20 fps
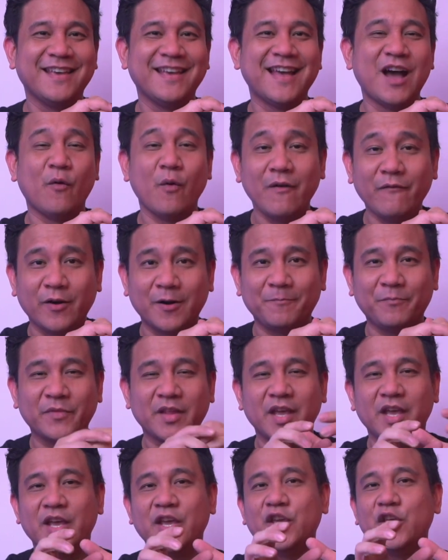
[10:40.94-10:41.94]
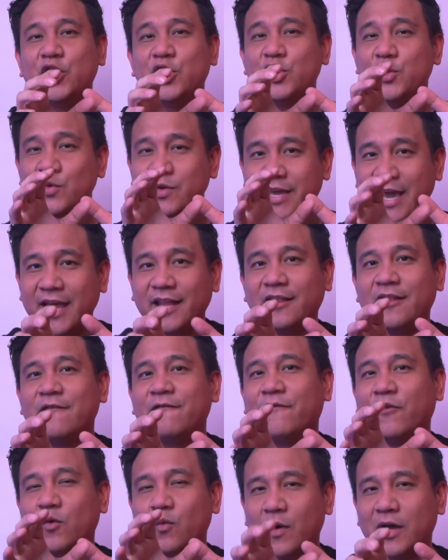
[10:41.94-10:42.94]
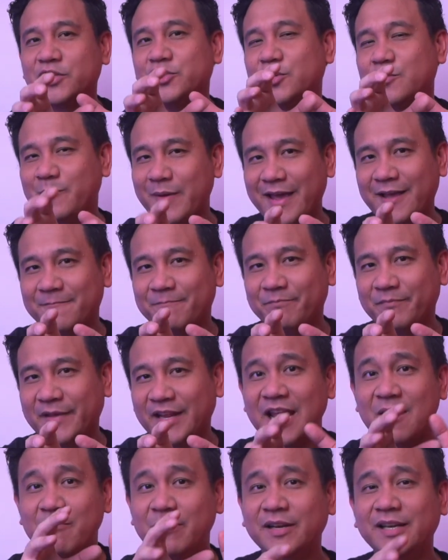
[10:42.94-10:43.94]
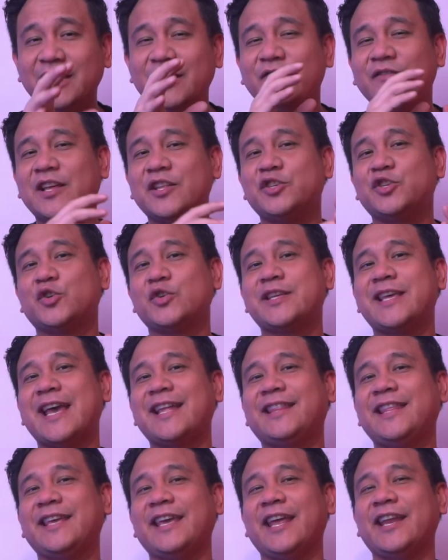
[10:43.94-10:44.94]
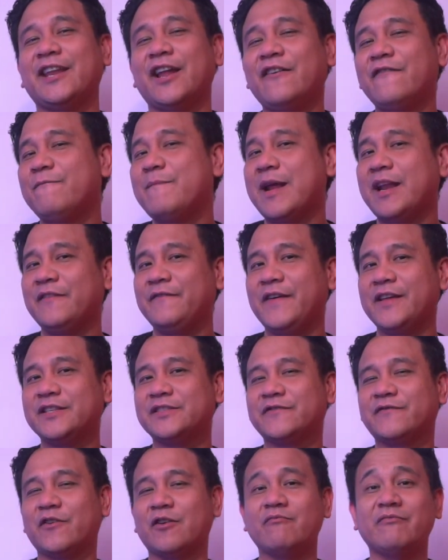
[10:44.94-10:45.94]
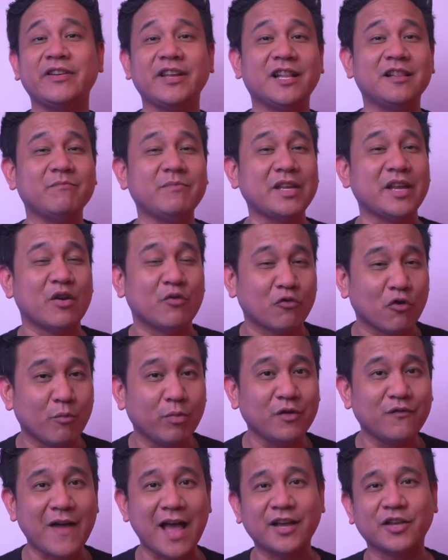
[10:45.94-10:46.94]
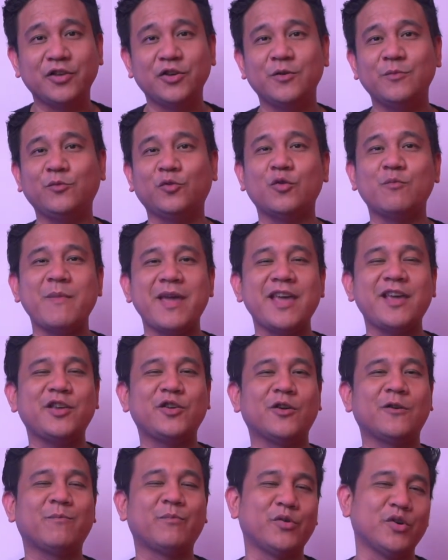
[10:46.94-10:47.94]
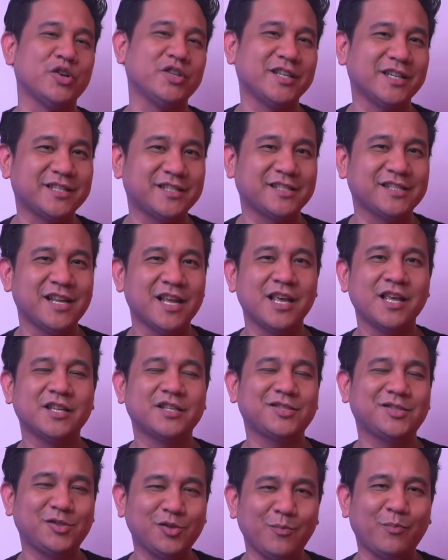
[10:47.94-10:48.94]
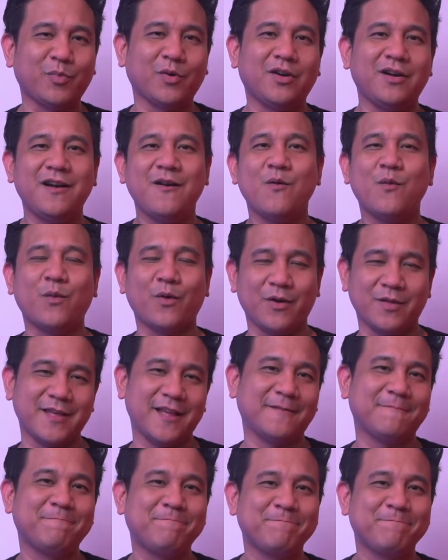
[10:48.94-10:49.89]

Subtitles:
However, you get for what you pay, and I believe that you're getting enough benefits from Realme Robot Vacuum to make your purchase super worth it.